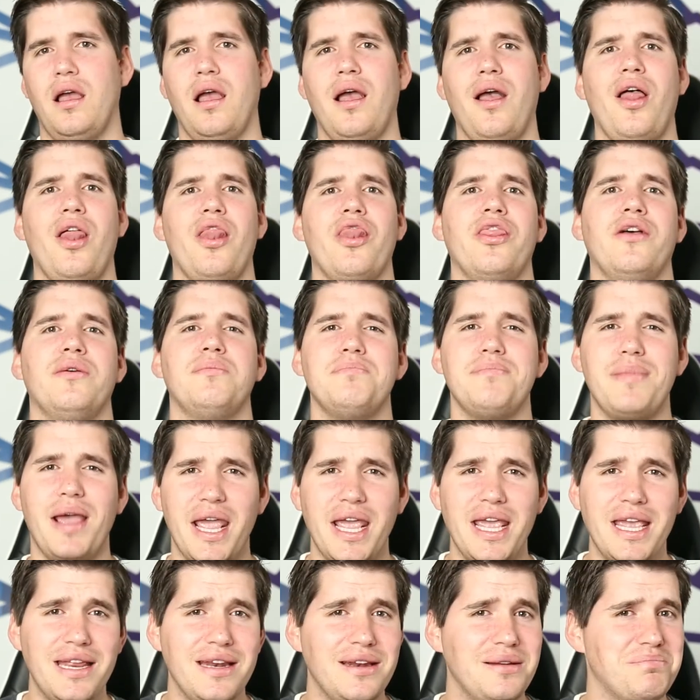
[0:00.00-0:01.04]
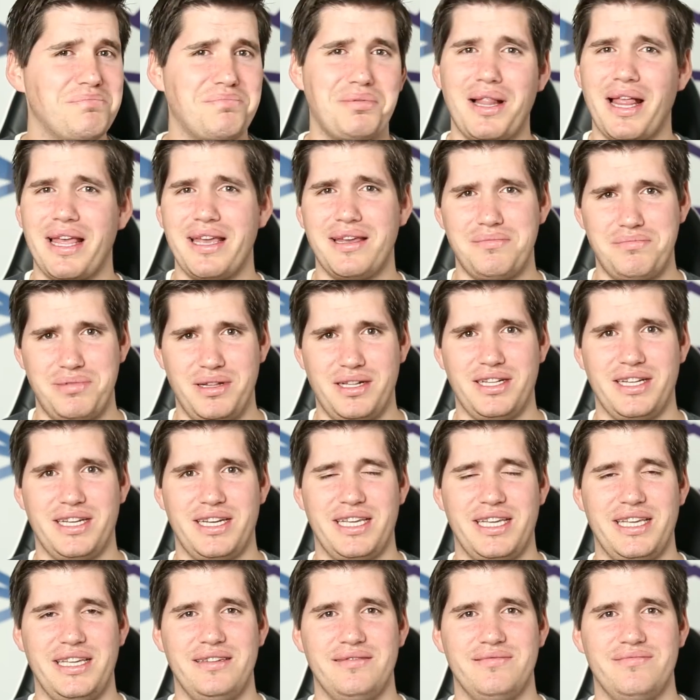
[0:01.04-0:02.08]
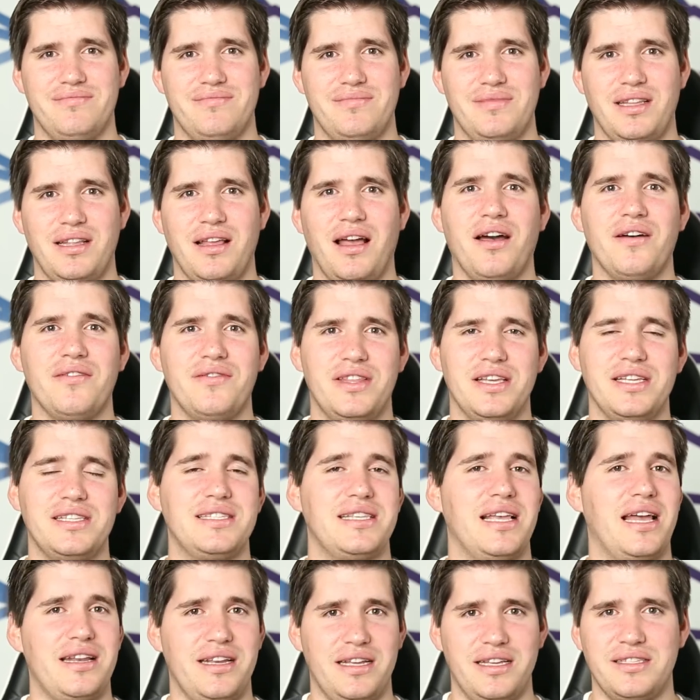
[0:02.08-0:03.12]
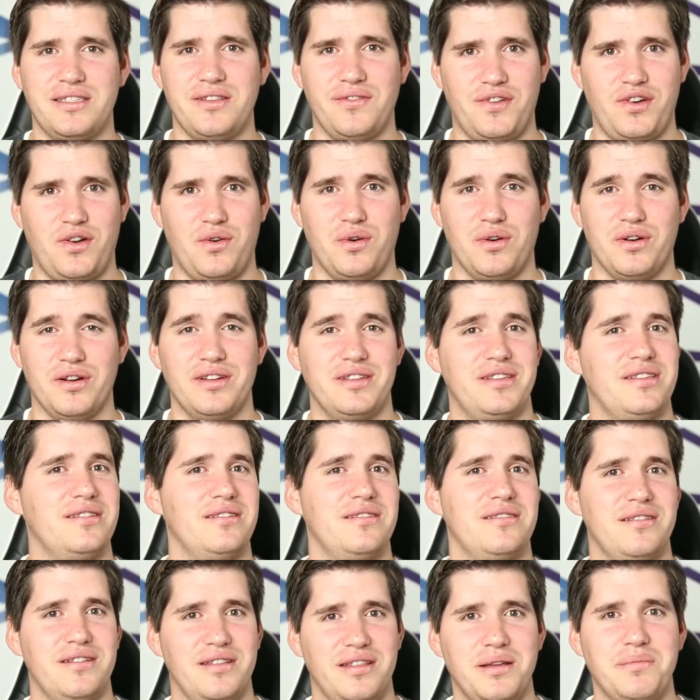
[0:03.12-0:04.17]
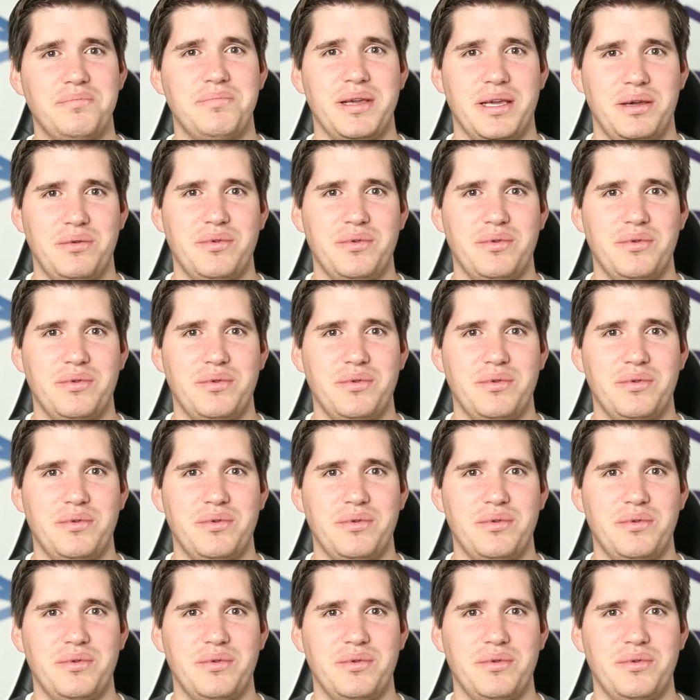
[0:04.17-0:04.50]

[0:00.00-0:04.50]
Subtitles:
The main playability of this set is, of course, the B-Wing